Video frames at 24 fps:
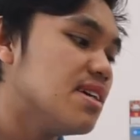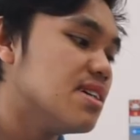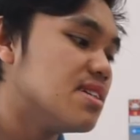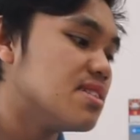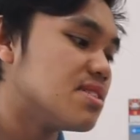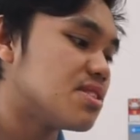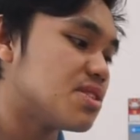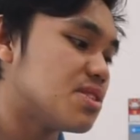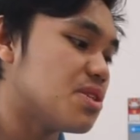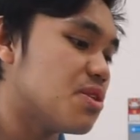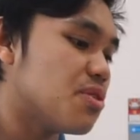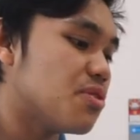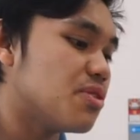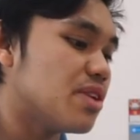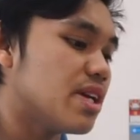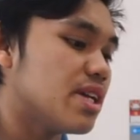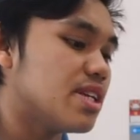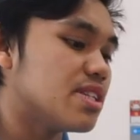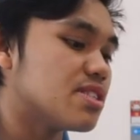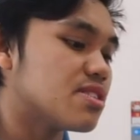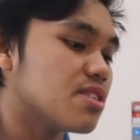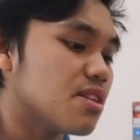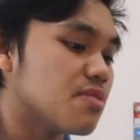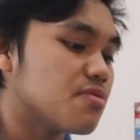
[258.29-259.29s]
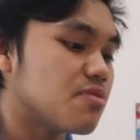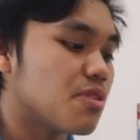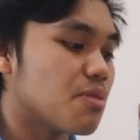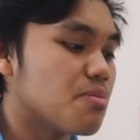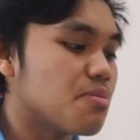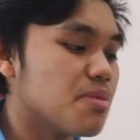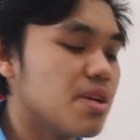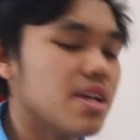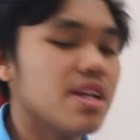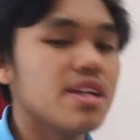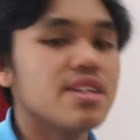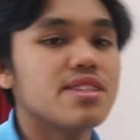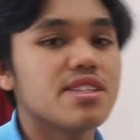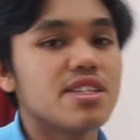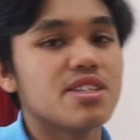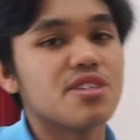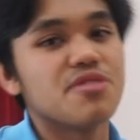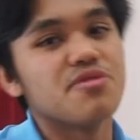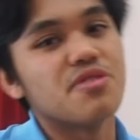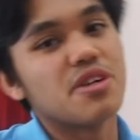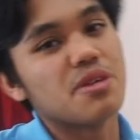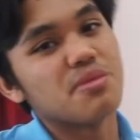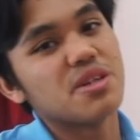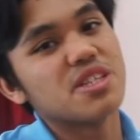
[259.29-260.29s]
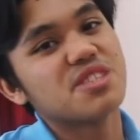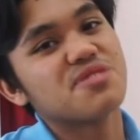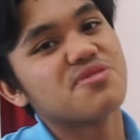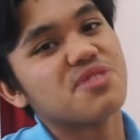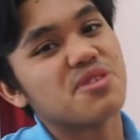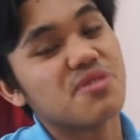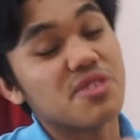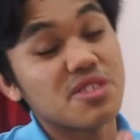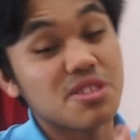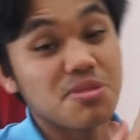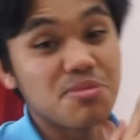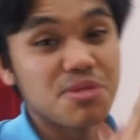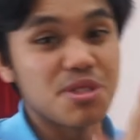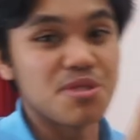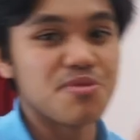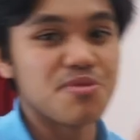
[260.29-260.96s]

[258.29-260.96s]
so that is all from me. Thank you very much for watching this